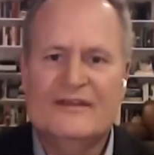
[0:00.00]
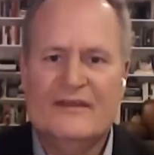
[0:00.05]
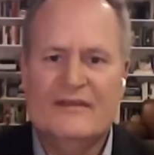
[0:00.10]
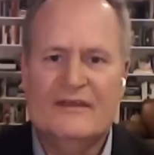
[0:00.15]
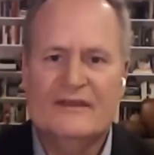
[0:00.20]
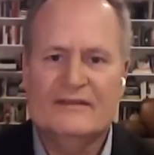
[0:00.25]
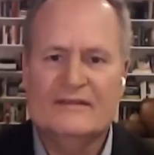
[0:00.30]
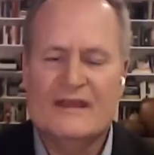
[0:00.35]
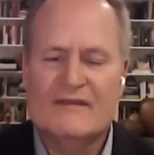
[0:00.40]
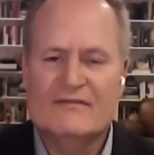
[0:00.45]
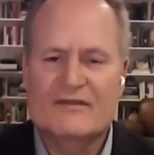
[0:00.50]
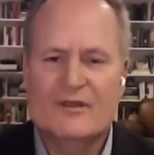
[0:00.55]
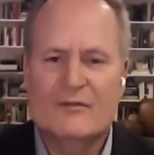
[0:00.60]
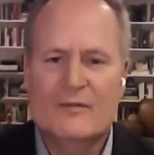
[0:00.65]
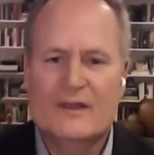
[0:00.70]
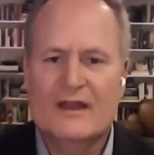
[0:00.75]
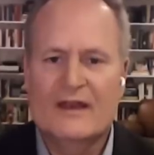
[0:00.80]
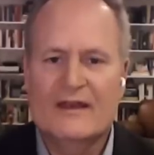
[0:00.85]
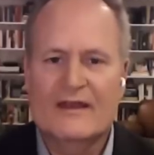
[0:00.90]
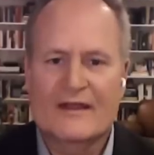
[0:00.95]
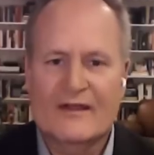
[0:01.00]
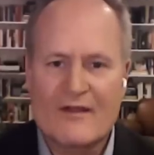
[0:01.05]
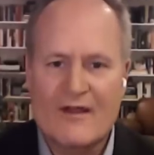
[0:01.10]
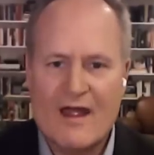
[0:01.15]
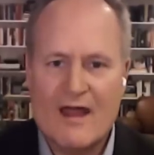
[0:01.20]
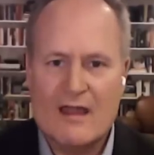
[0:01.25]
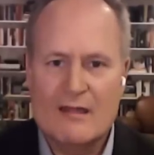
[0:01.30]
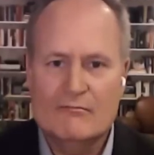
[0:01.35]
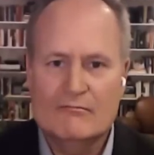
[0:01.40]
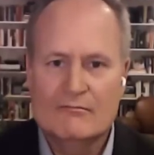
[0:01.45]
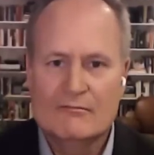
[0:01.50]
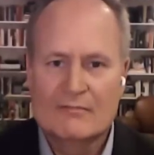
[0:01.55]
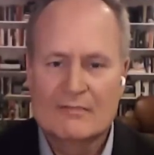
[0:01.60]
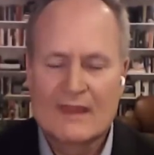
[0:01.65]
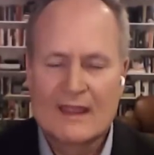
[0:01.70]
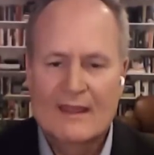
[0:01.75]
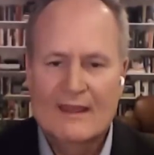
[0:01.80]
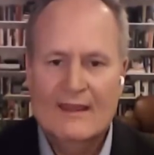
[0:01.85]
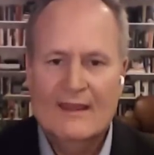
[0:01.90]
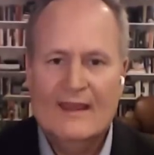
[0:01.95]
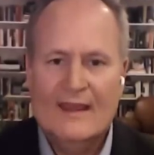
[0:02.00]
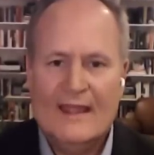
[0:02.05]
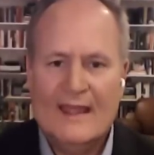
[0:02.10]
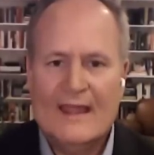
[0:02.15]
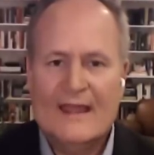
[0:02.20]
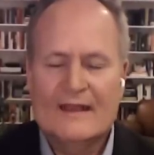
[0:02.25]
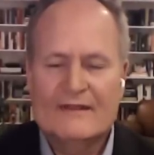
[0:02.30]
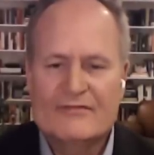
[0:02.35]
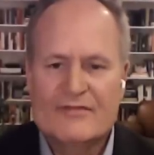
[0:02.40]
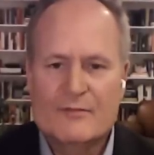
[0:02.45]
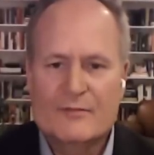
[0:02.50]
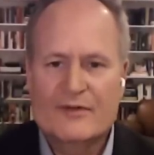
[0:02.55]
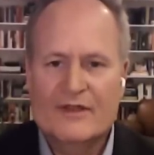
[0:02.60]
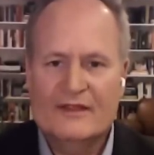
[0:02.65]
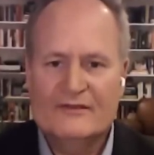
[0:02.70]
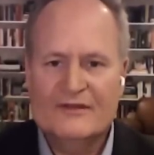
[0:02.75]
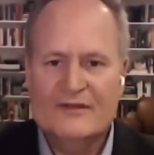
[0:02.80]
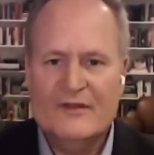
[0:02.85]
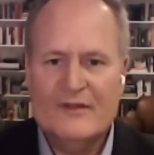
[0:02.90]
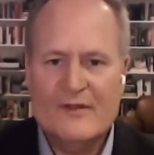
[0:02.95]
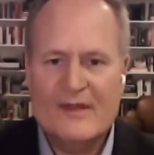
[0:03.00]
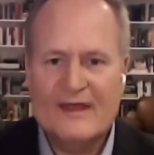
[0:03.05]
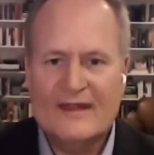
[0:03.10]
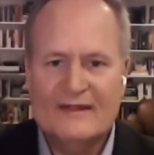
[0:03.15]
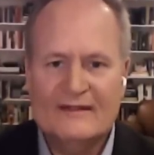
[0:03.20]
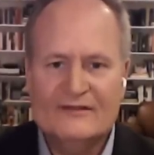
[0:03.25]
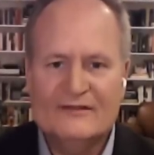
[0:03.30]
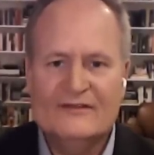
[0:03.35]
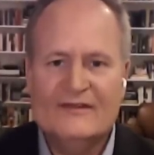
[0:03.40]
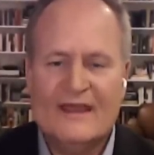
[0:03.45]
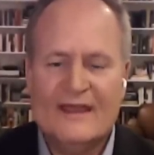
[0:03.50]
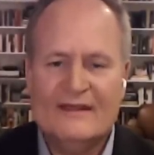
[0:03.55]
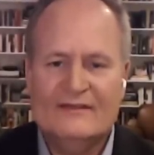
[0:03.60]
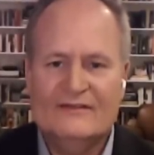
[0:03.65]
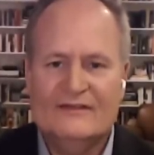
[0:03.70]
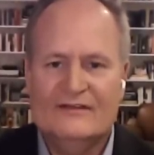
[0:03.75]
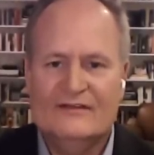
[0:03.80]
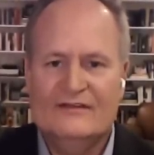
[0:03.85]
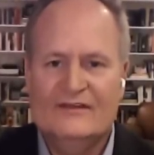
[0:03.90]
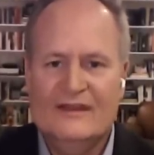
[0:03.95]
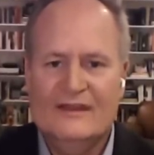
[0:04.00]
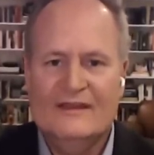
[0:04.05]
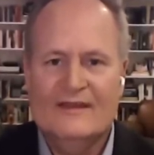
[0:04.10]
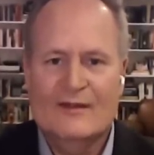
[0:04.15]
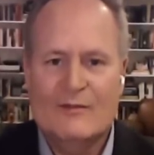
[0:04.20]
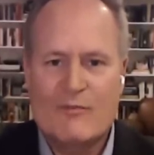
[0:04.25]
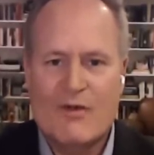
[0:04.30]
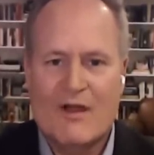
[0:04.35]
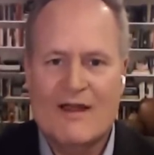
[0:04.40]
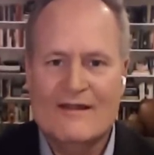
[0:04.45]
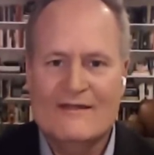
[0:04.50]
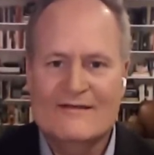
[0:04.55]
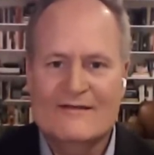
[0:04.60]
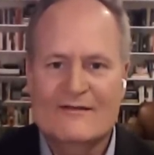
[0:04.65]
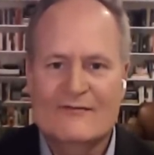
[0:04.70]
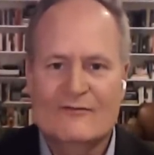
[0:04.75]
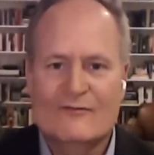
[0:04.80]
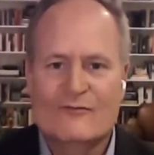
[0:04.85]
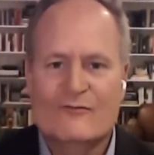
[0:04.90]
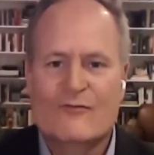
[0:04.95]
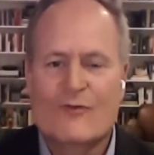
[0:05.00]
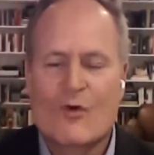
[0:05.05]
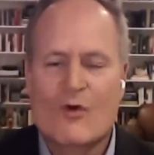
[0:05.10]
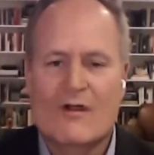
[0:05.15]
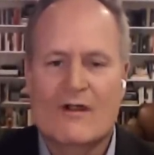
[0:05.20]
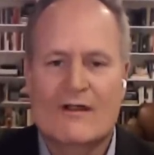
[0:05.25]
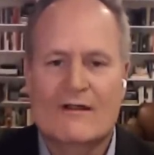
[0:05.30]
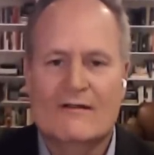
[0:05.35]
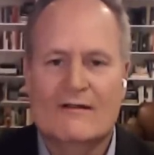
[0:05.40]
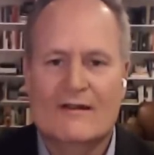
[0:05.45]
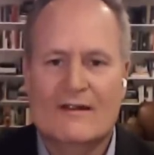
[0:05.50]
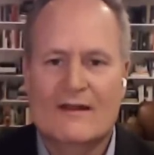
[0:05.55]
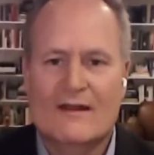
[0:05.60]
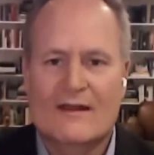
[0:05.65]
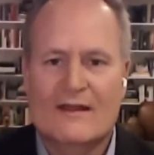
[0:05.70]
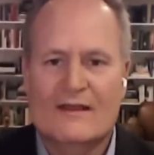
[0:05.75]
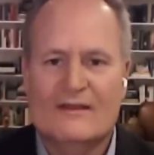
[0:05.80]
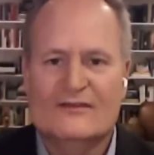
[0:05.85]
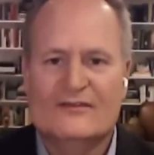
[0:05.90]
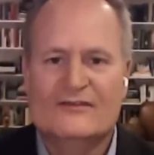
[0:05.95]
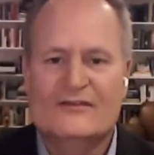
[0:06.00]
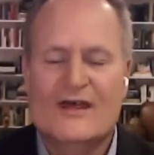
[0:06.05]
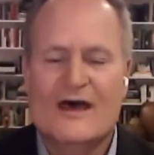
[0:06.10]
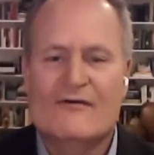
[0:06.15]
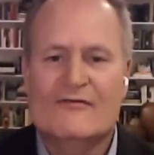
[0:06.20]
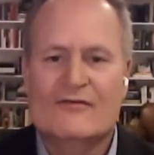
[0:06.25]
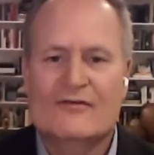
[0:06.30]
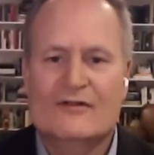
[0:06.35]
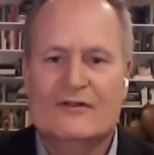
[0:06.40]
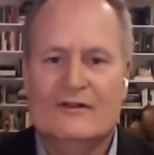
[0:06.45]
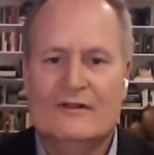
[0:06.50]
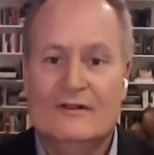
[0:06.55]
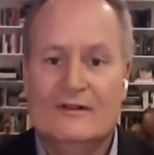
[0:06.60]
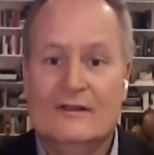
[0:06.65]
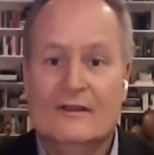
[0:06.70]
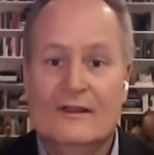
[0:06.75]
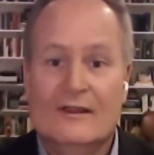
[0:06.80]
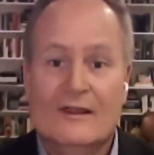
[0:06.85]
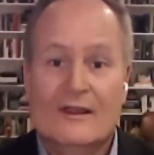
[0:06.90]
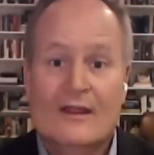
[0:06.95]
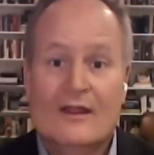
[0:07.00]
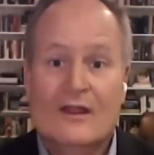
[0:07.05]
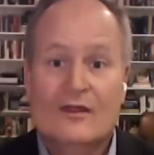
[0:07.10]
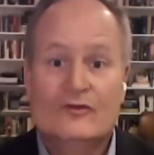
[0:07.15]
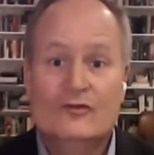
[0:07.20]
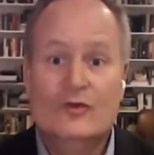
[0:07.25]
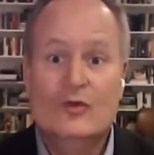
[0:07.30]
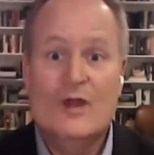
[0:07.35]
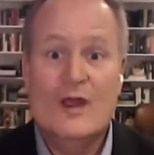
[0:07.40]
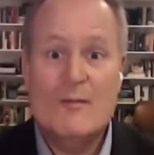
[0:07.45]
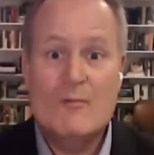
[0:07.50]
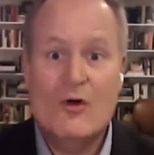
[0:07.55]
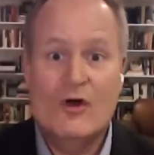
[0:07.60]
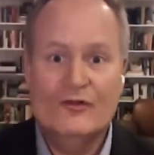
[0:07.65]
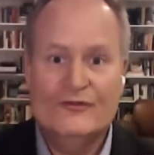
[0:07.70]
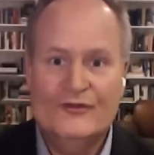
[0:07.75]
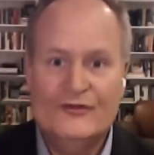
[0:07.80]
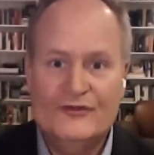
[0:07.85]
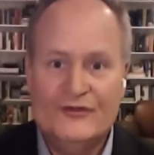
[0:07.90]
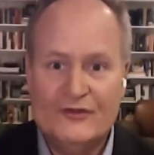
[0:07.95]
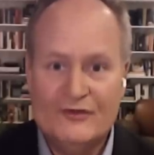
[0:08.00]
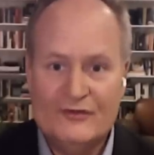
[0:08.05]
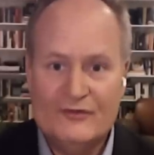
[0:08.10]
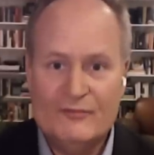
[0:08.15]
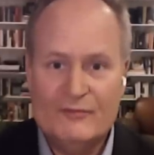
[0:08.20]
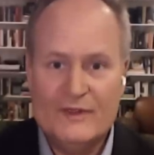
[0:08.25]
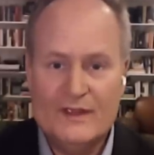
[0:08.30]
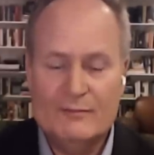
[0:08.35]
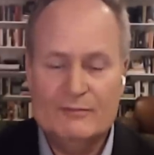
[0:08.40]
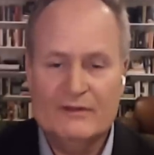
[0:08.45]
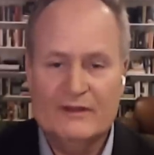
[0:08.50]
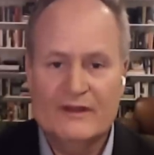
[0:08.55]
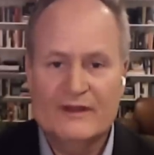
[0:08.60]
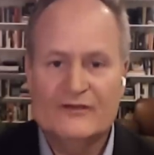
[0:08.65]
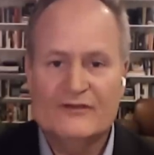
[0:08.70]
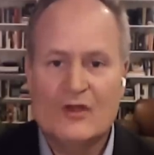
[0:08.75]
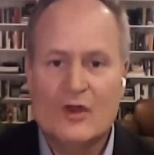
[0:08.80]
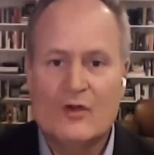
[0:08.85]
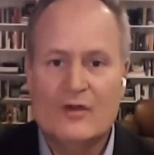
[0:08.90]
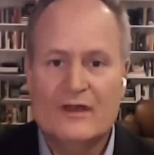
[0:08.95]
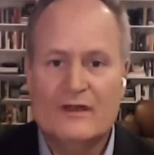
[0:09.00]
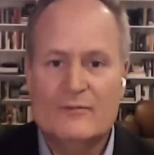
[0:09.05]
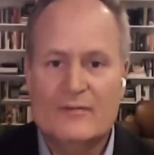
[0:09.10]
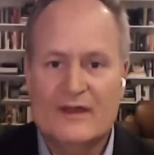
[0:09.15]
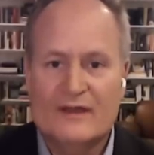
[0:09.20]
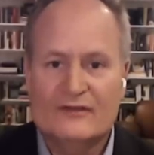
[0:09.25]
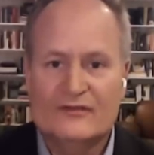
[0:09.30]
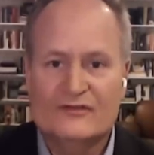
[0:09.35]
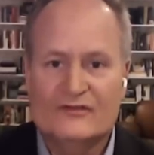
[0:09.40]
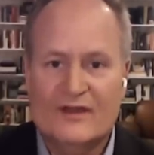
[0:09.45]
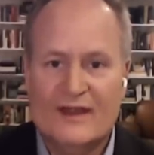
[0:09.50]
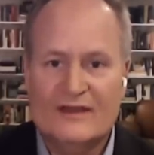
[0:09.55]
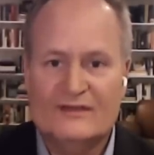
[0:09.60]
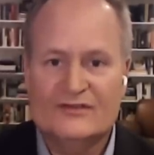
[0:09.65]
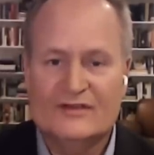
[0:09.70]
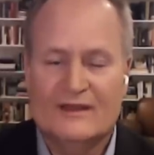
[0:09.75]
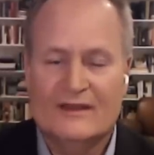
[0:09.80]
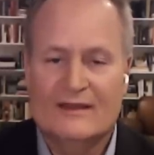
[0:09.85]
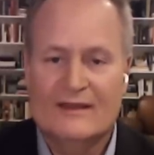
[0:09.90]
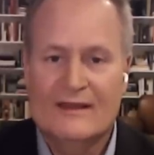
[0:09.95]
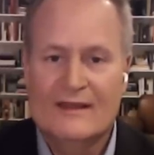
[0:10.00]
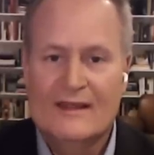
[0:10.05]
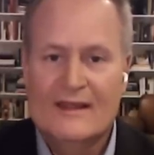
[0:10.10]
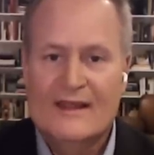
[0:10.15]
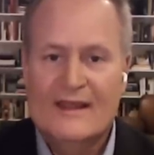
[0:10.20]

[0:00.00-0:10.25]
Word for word: they think they've committed a crime. And if the President of the United States is seeking a pardon for several to a multitude of people in his own administration,